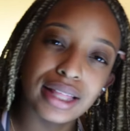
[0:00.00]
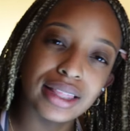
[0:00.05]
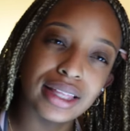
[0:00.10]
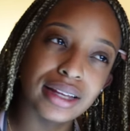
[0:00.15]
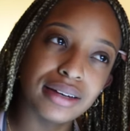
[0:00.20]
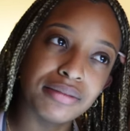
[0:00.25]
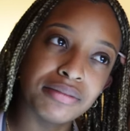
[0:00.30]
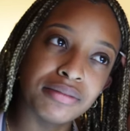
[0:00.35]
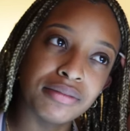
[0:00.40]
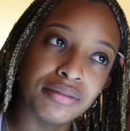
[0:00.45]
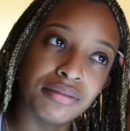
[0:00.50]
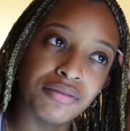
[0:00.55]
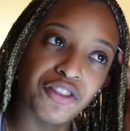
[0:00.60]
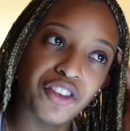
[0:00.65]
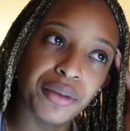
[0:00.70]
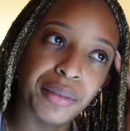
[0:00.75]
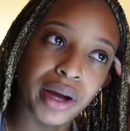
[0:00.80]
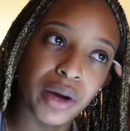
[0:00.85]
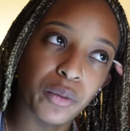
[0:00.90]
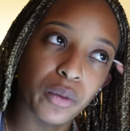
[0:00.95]
And
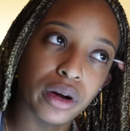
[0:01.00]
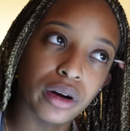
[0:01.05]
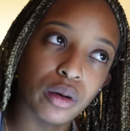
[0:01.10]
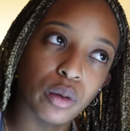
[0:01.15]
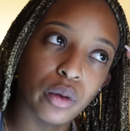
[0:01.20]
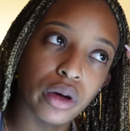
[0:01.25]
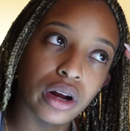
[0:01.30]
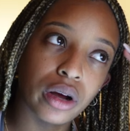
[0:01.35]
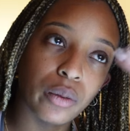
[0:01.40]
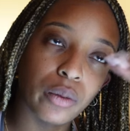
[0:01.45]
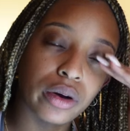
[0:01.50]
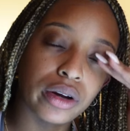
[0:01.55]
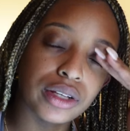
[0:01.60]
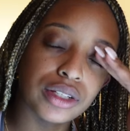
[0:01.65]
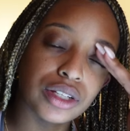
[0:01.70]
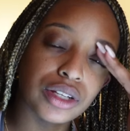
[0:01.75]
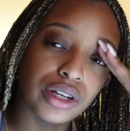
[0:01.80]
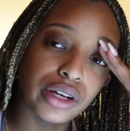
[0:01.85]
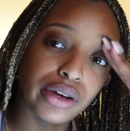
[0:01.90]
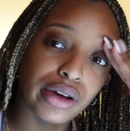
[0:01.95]
for my one-on-one, I wanted
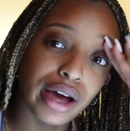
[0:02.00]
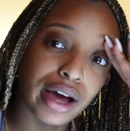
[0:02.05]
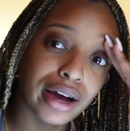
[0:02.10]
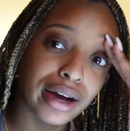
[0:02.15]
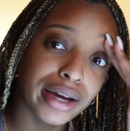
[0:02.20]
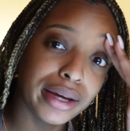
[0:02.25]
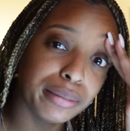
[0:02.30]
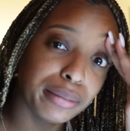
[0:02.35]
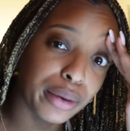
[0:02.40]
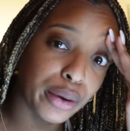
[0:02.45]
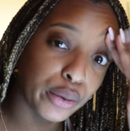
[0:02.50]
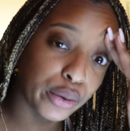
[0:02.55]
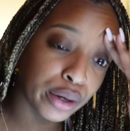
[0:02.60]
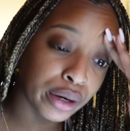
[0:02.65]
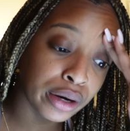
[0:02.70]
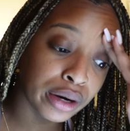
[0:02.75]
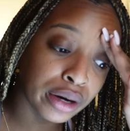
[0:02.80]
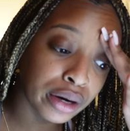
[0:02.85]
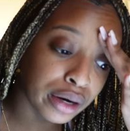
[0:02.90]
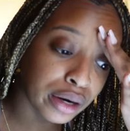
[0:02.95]
to do eye
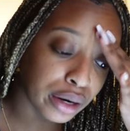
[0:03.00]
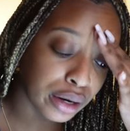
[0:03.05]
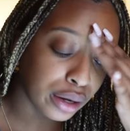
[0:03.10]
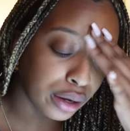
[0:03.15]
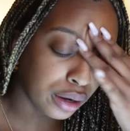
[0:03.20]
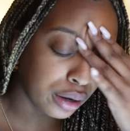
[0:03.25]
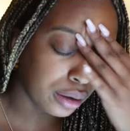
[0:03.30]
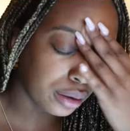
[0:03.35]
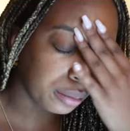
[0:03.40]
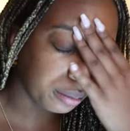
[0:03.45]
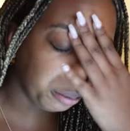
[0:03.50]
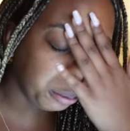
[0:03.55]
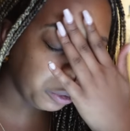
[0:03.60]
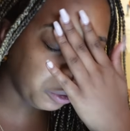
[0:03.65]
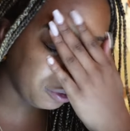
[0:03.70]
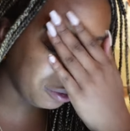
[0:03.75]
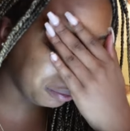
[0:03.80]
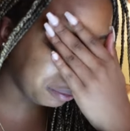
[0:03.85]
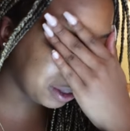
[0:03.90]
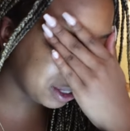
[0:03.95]
motor
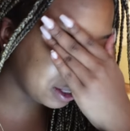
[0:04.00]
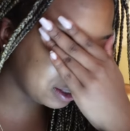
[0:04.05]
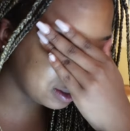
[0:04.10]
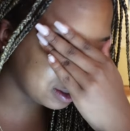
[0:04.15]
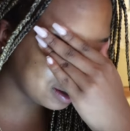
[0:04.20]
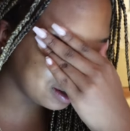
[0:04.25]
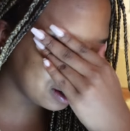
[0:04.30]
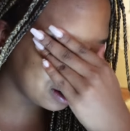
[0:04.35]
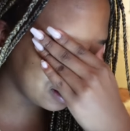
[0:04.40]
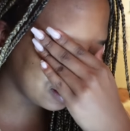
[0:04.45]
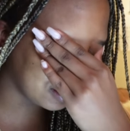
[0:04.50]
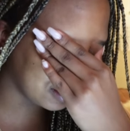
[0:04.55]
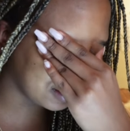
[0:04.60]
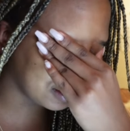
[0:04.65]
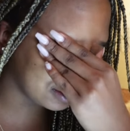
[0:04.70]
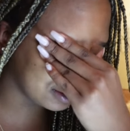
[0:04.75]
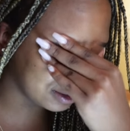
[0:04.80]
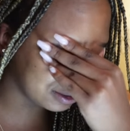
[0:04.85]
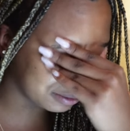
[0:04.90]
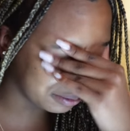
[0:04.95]
movement.
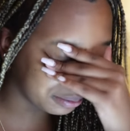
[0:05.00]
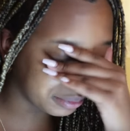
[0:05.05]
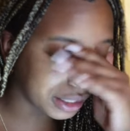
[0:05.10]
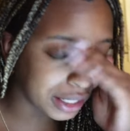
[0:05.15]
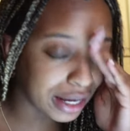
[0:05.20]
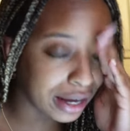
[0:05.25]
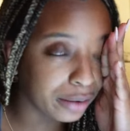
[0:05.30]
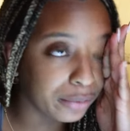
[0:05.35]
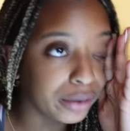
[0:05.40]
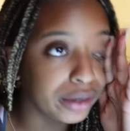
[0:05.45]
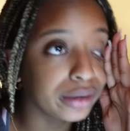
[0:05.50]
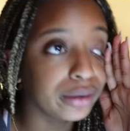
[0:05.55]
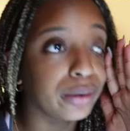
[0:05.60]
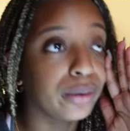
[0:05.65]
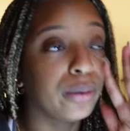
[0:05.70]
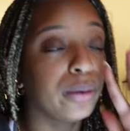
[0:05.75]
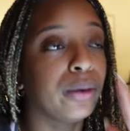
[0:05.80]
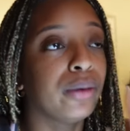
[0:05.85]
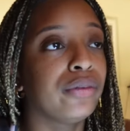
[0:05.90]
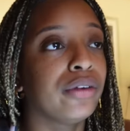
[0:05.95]
But yeah, I want to
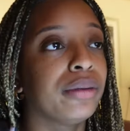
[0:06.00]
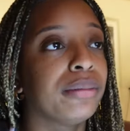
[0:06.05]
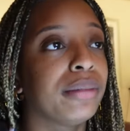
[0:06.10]
go over